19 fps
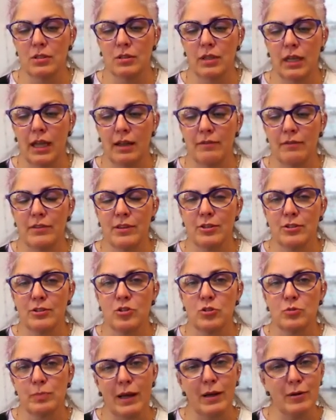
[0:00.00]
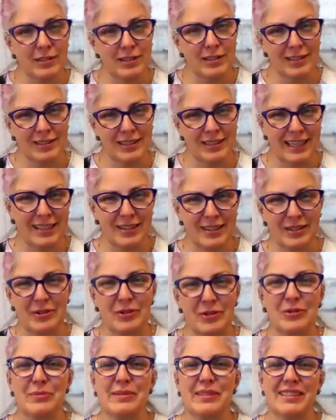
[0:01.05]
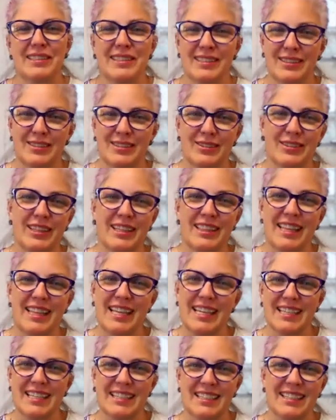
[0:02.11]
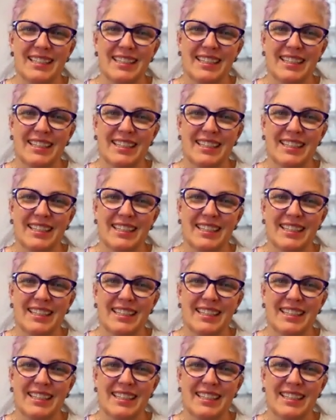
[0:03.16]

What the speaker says: have their spouses take the Colby so that they can,